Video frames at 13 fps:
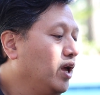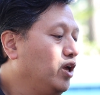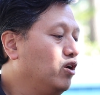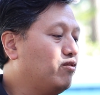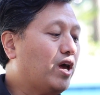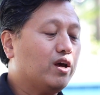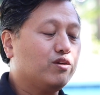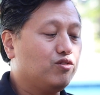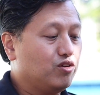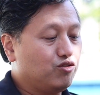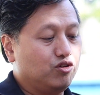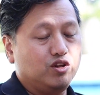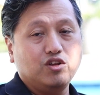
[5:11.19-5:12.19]
You have
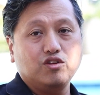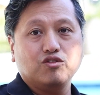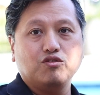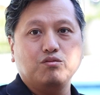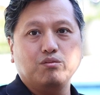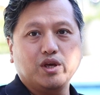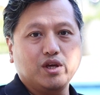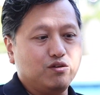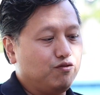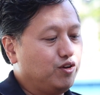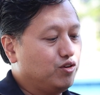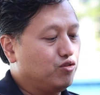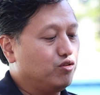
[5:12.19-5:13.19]
access to these main
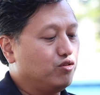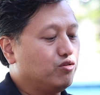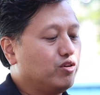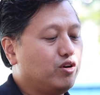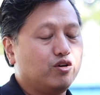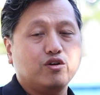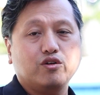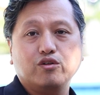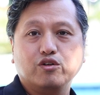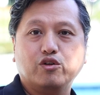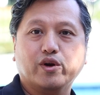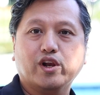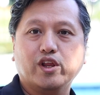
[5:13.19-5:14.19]
features that are
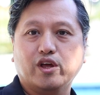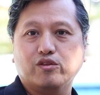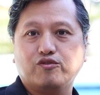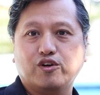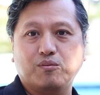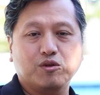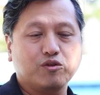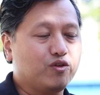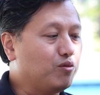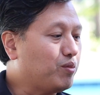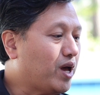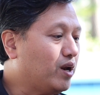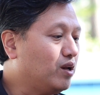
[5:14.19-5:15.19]
directly from the
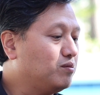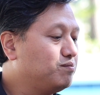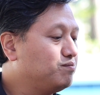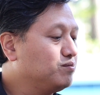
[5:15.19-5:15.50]
front panel.